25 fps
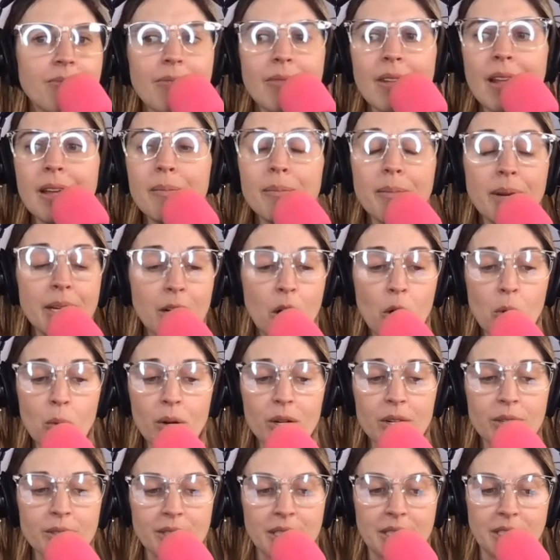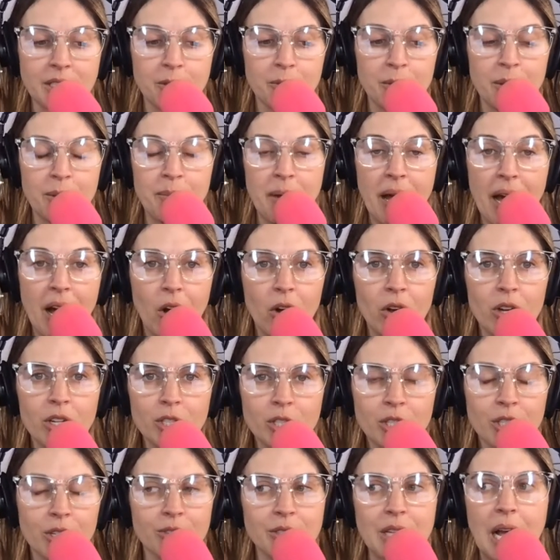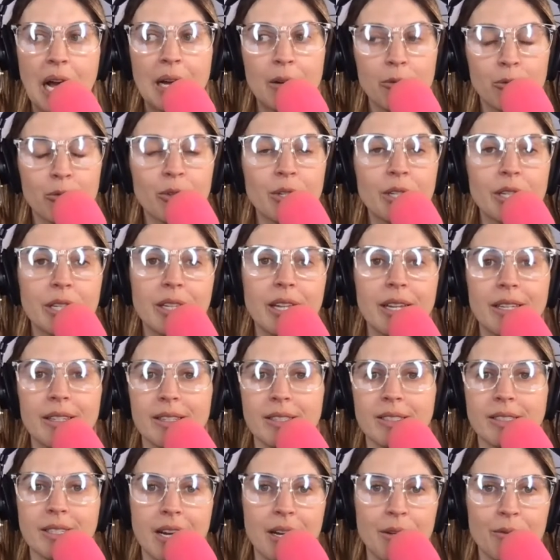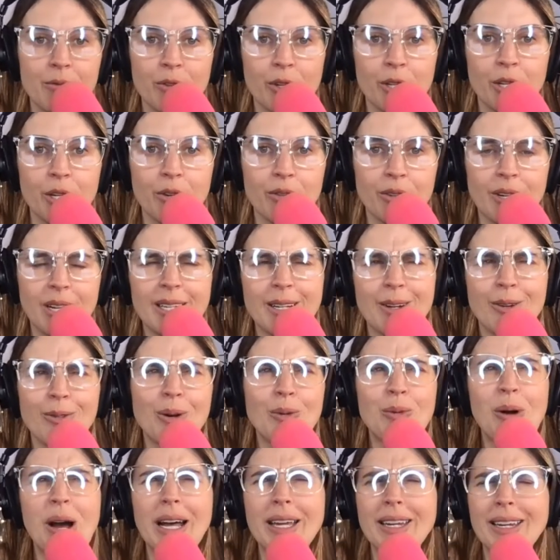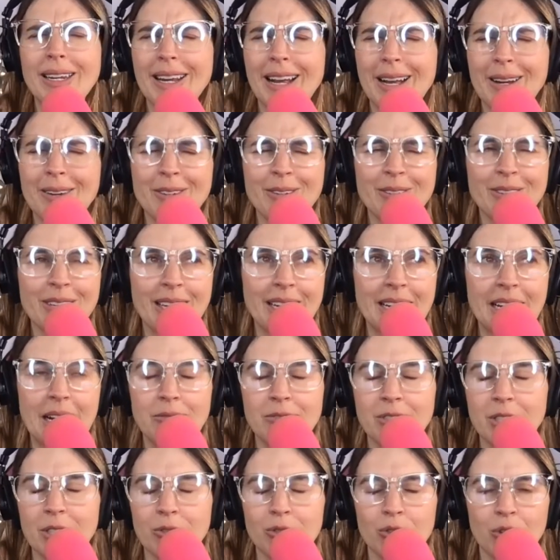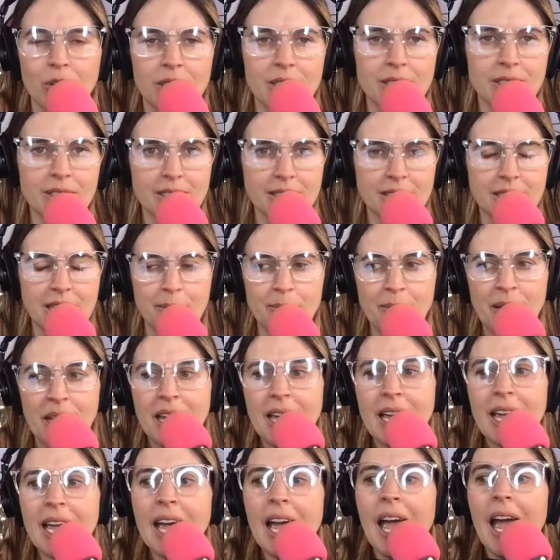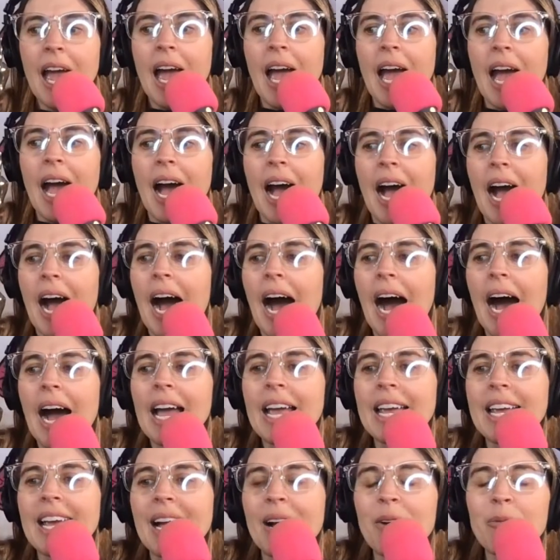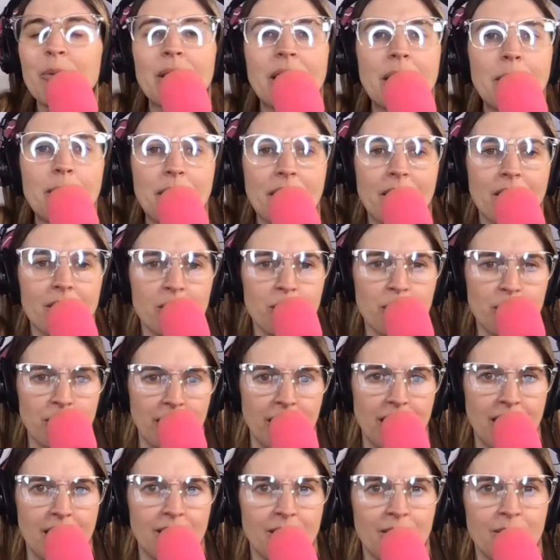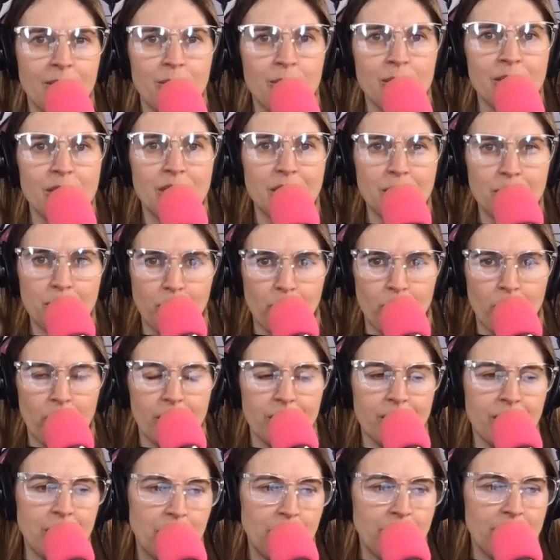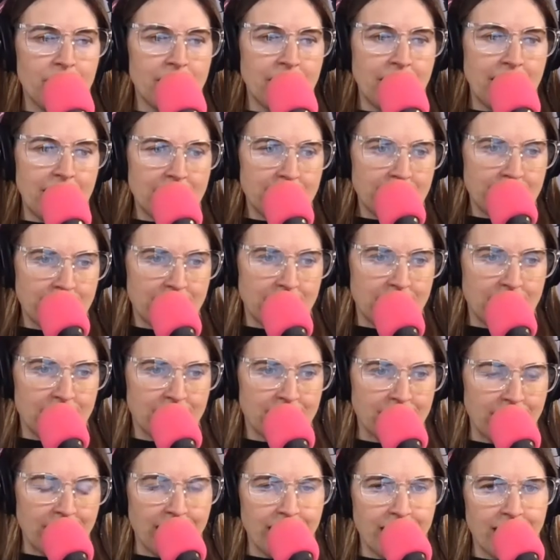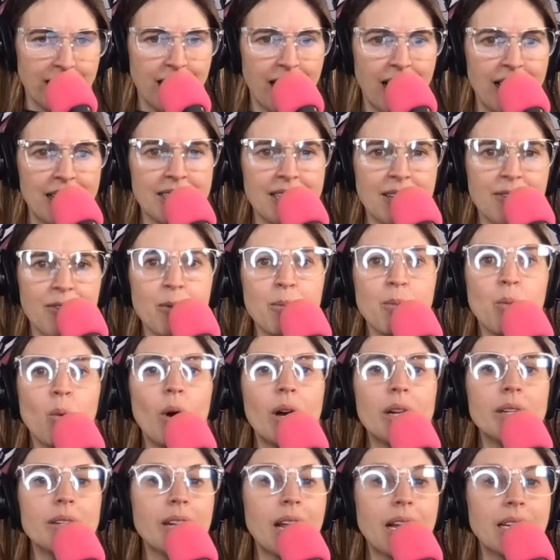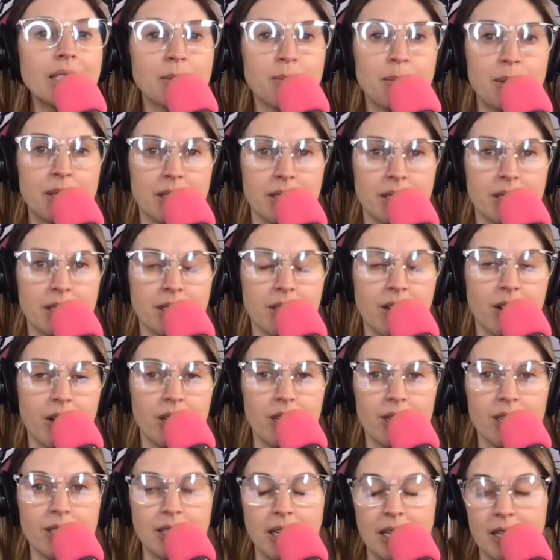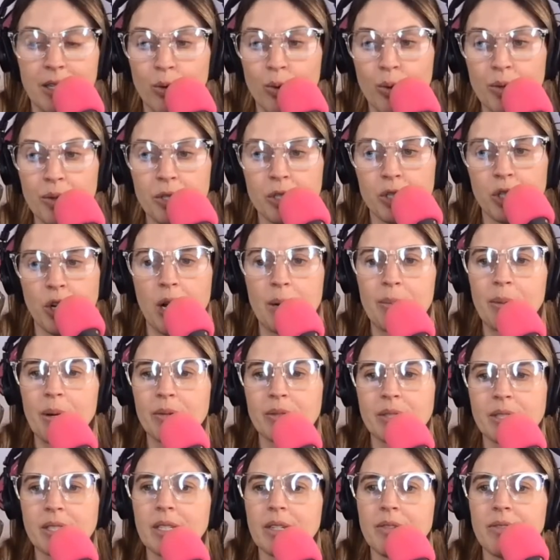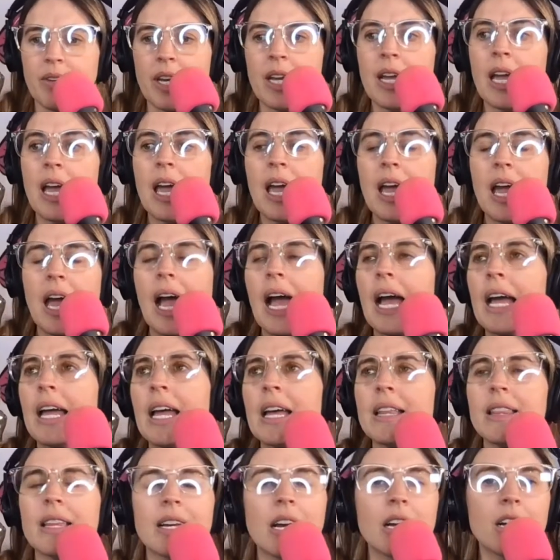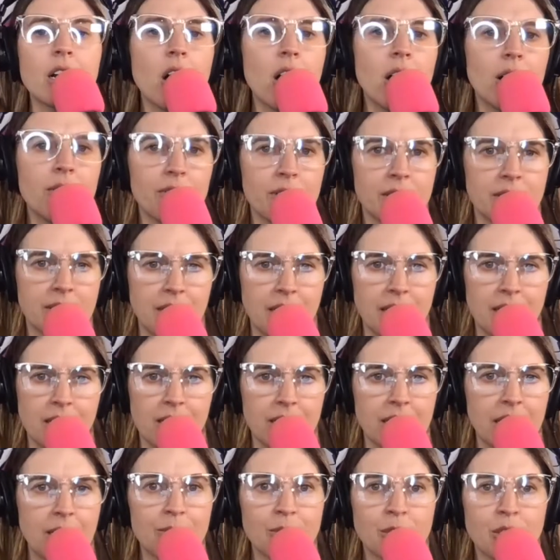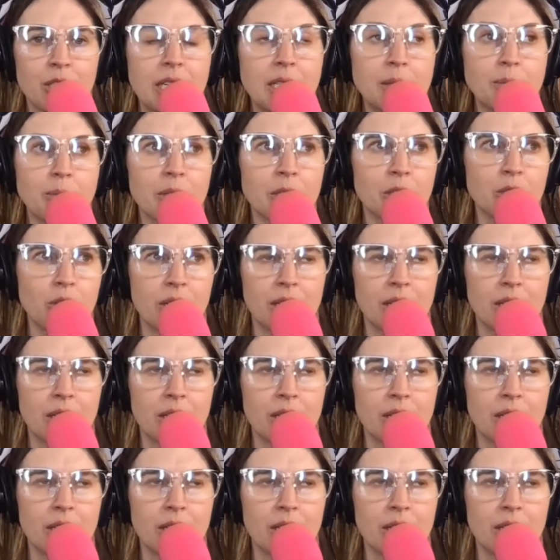my coworker says to me, Mel, she goes, I really like this guy for you. I go, What? Are you kidding? I was so drunk at this time. I we get back on the plane, we deboard, you know, we land in DC. I give him one last business card because I had quit the job I was leaving. I had like a coffee stain on it. I was desperately trying to